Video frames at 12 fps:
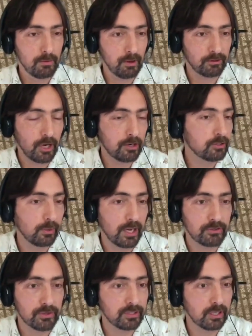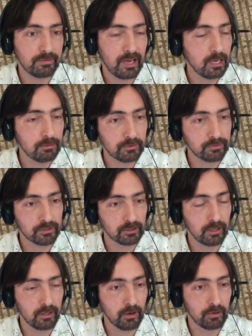total electricity available, for
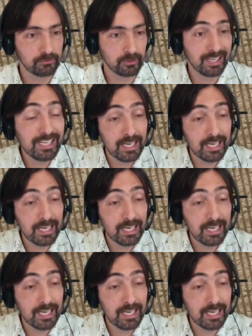example, of clean